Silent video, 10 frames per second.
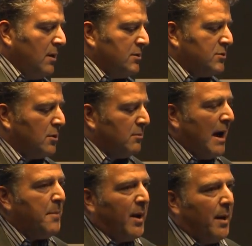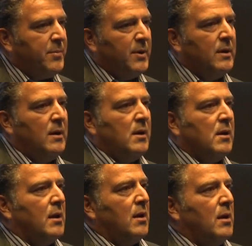So to wrap up,
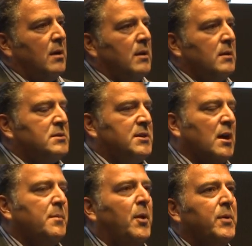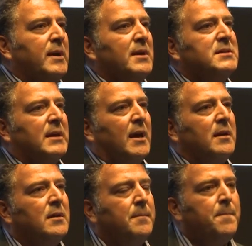let's talk about what it is
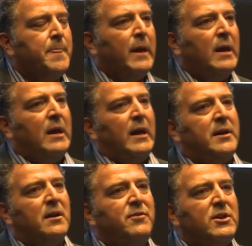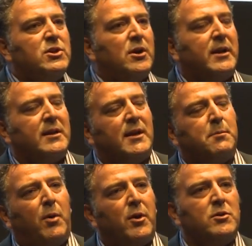again. An innovation
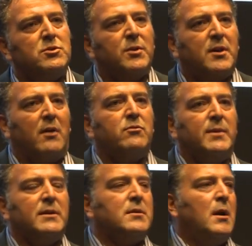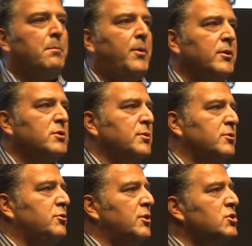architect partners with government, partners with the
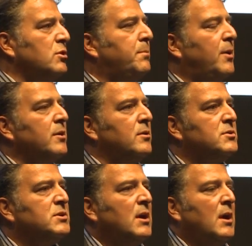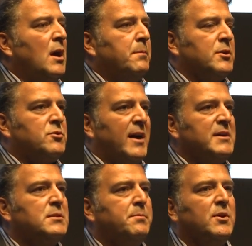traditional partners, but
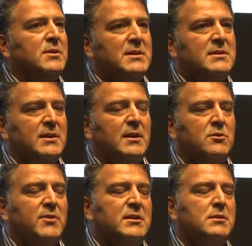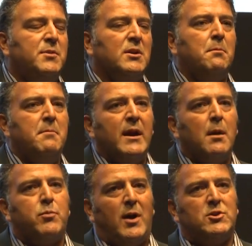tries to build a city, tries to build a
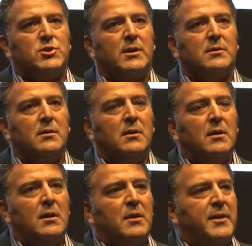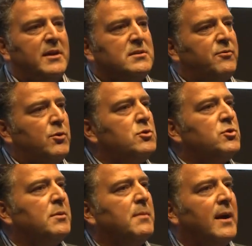mega project that has the
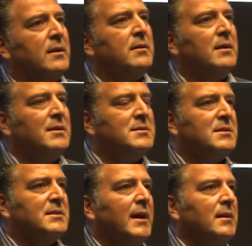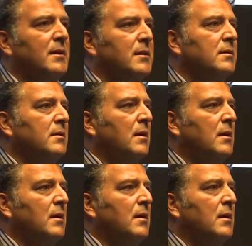future in mind. It is designed in.